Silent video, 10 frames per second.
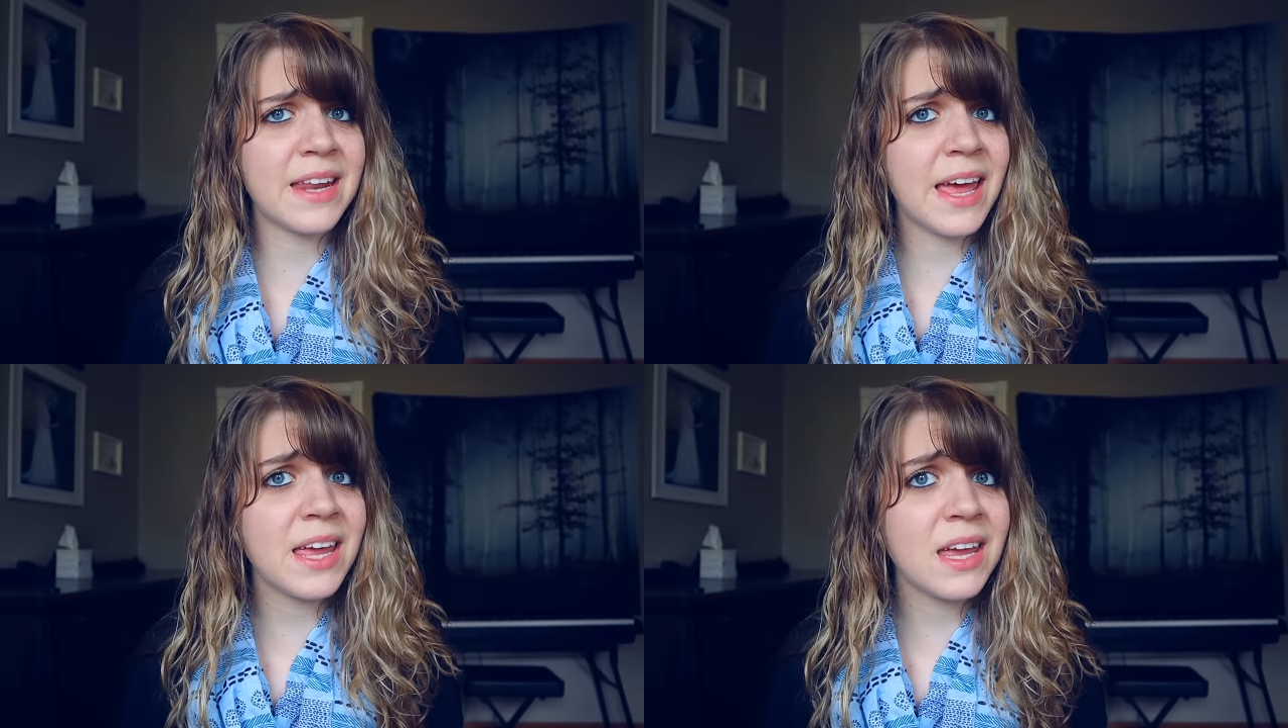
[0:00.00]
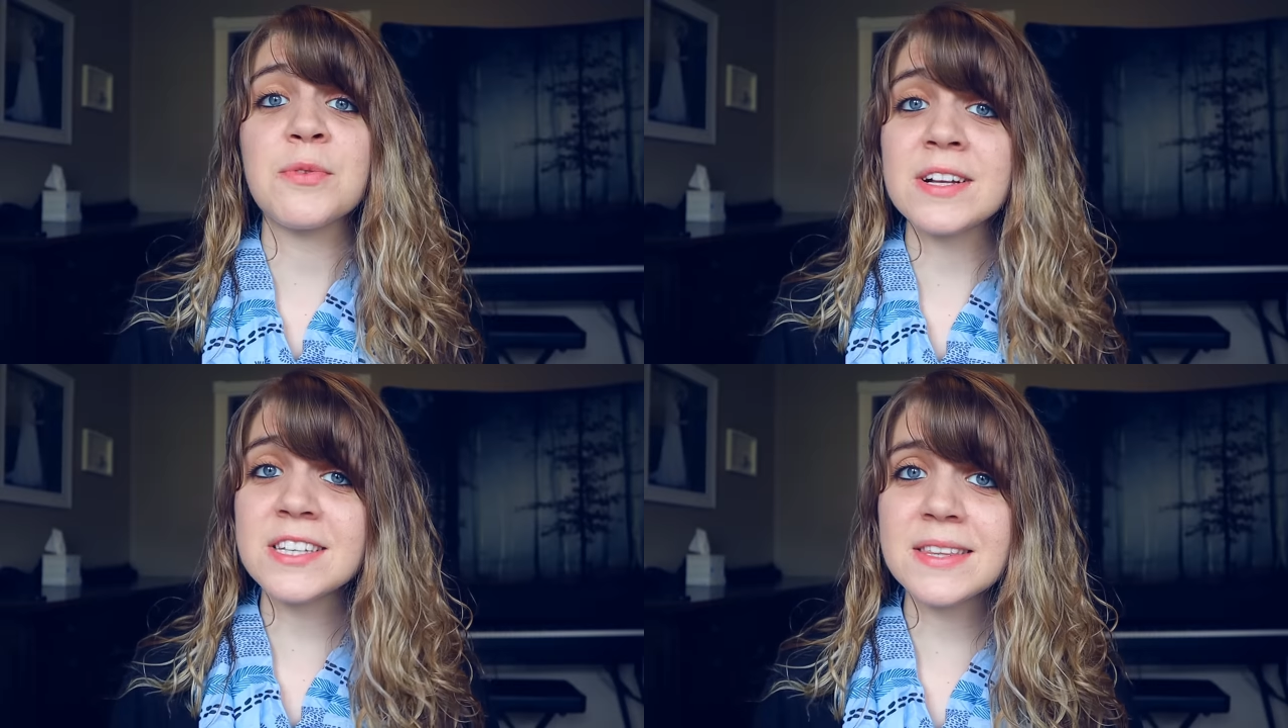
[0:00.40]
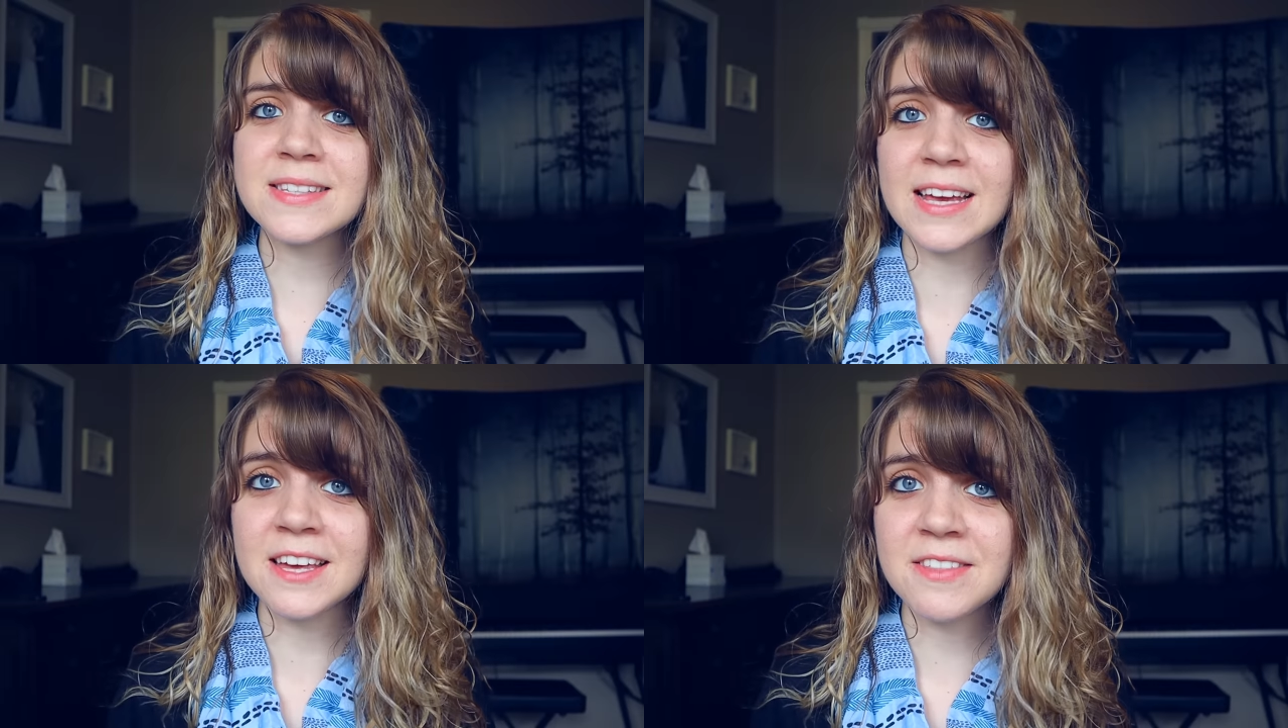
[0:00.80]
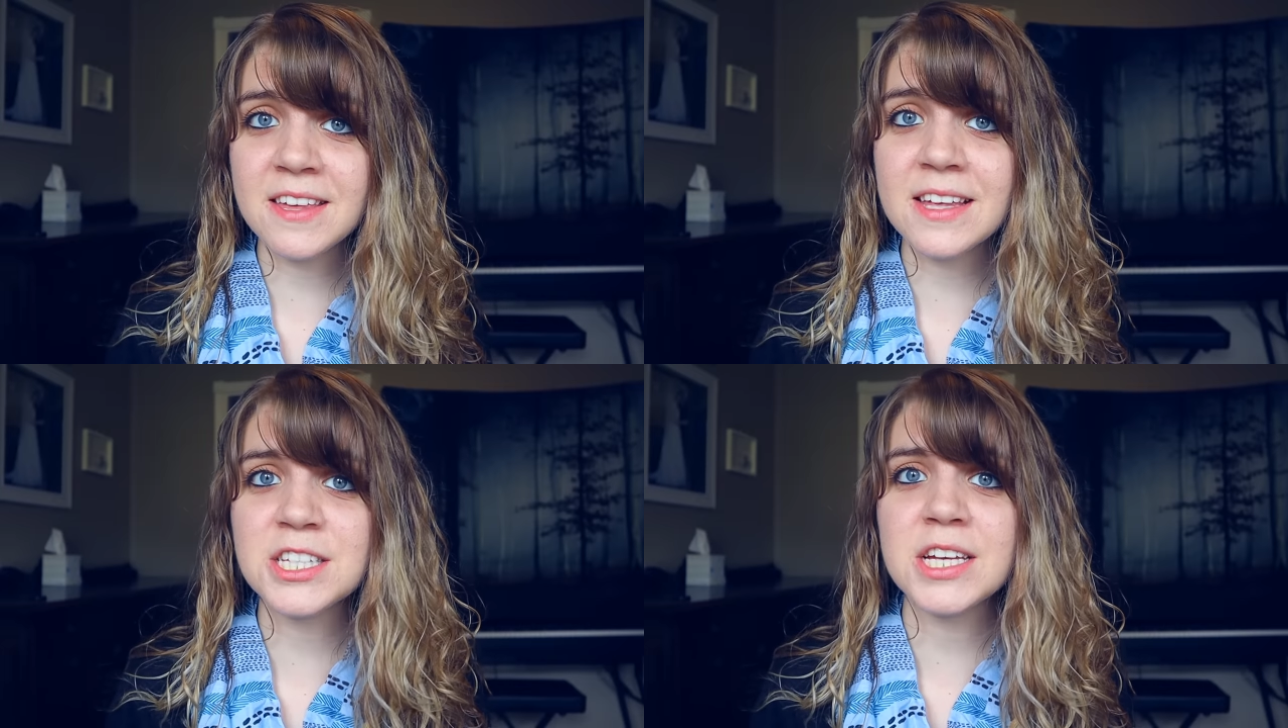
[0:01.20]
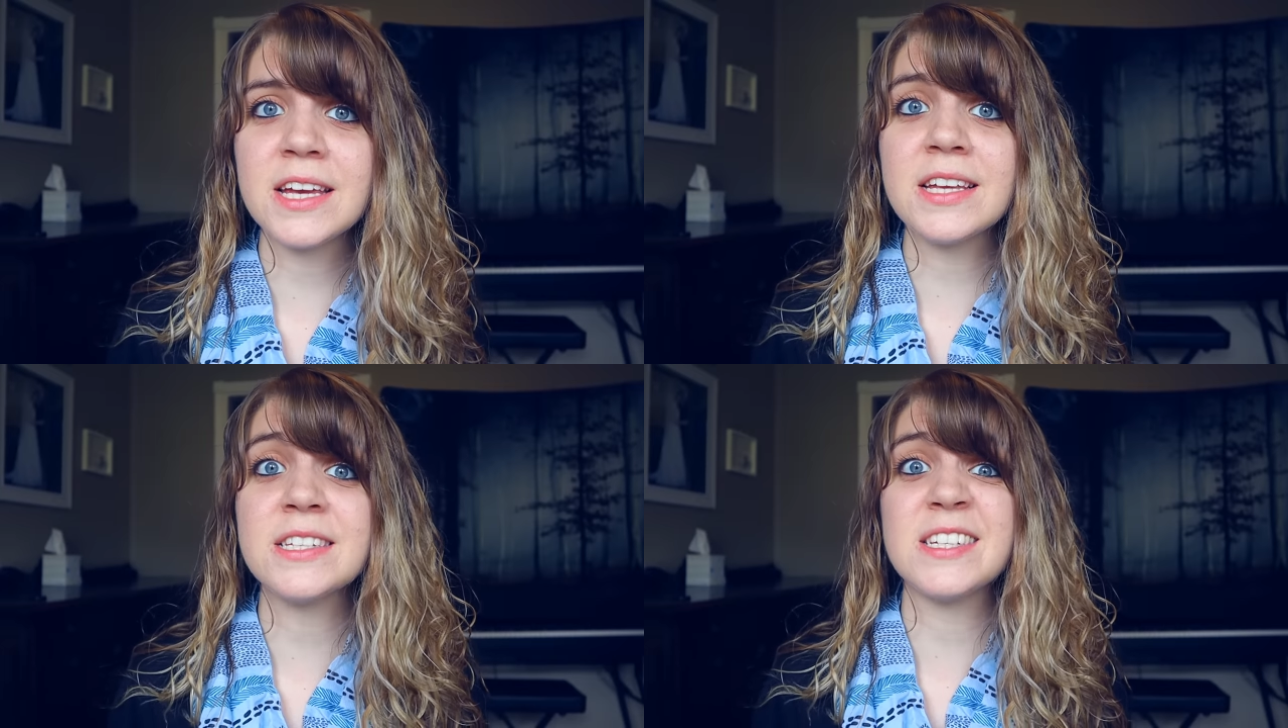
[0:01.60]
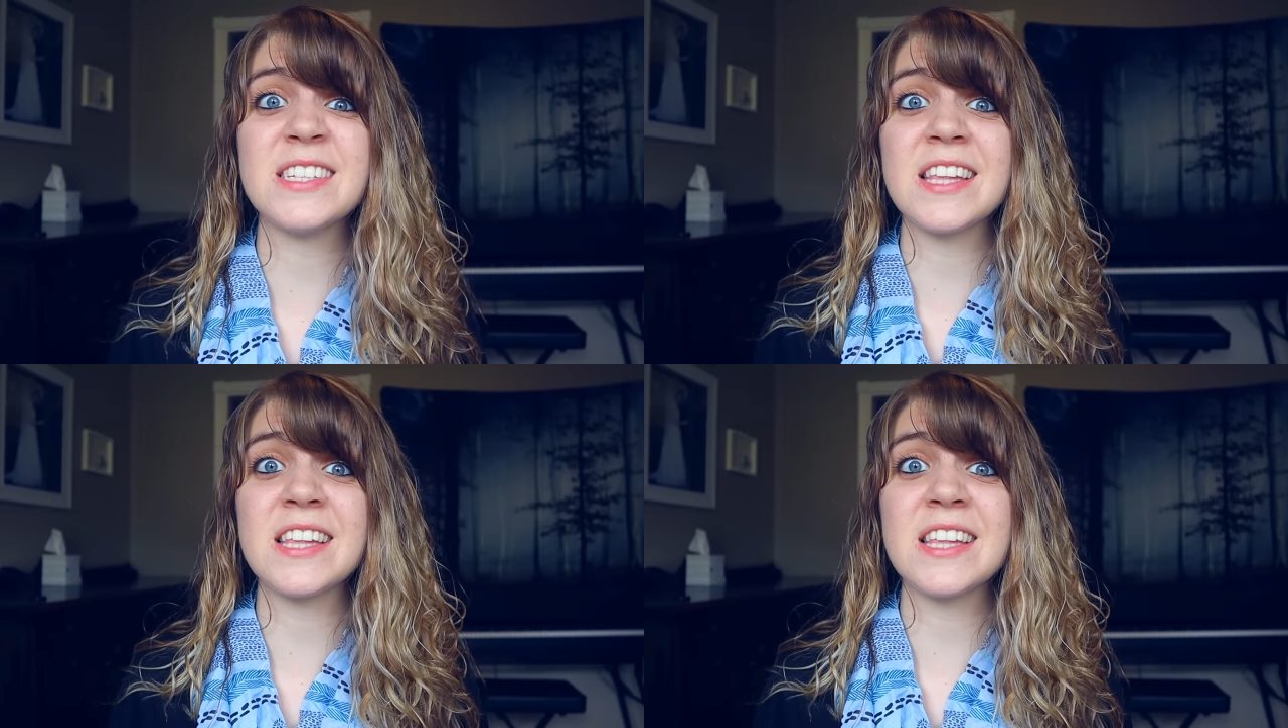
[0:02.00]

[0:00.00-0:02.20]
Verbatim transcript: a day? So on to the second thing that changed